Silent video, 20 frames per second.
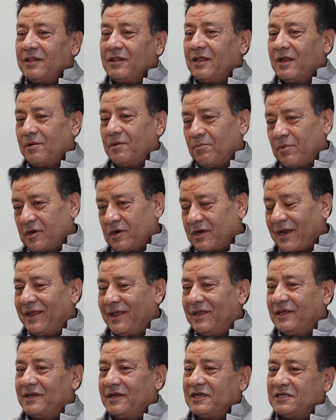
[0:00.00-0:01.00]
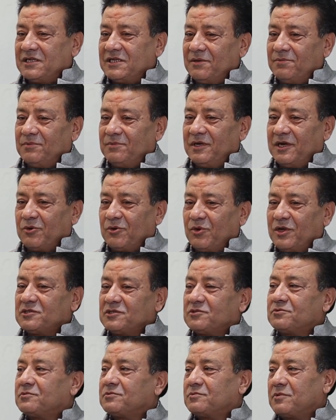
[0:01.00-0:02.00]
Then, but I received
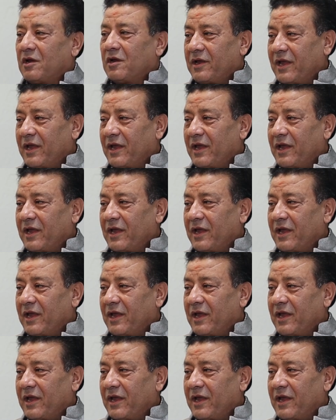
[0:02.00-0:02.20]
requests